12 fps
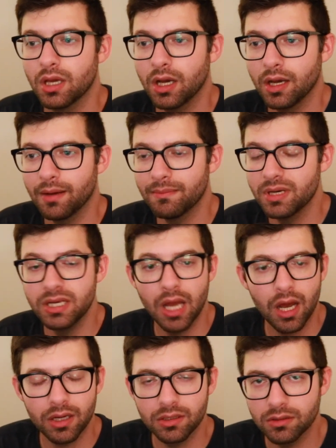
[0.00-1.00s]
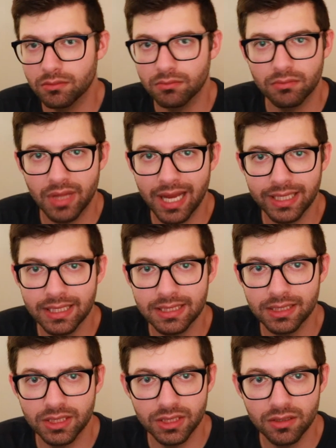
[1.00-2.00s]
not that
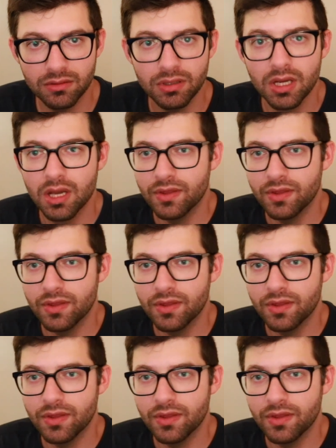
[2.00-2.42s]
easy to do.